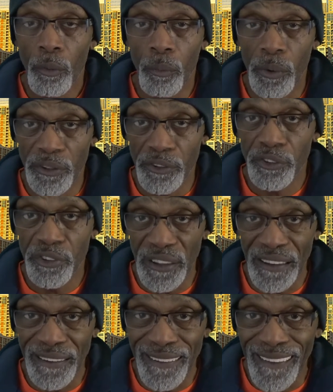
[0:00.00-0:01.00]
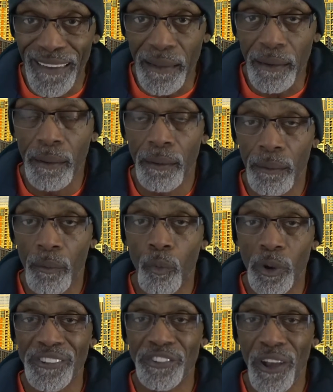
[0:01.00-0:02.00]
which she did,
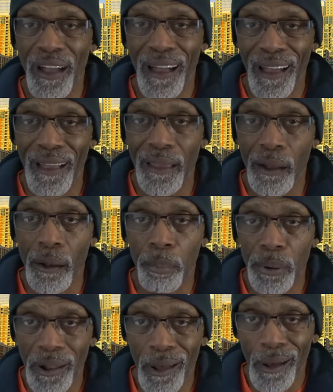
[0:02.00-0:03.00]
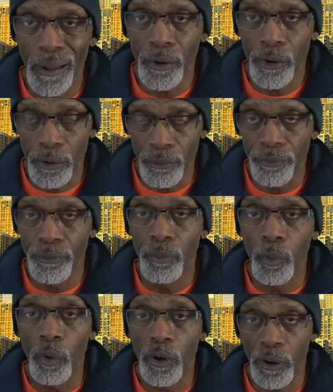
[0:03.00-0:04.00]
which I applaud her
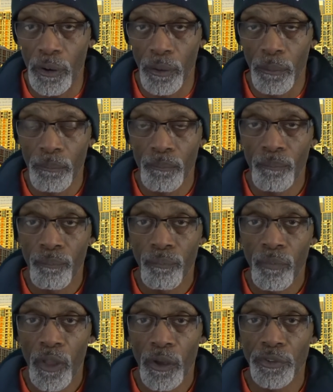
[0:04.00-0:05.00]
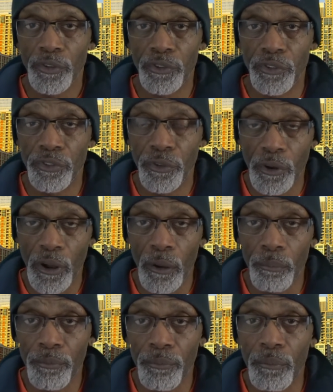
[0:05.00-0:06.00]
for. She stood
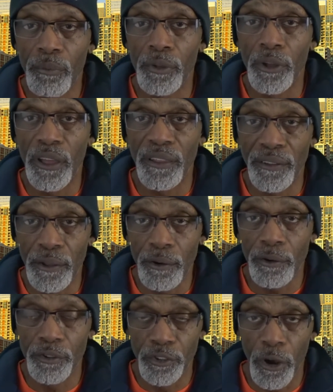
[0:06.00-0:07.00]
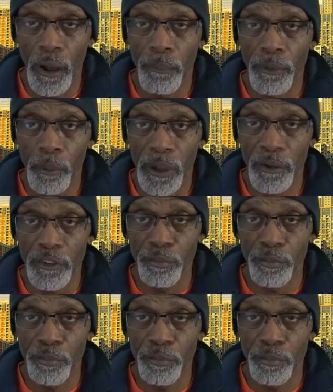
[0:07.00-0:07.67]
up and did her job the way it was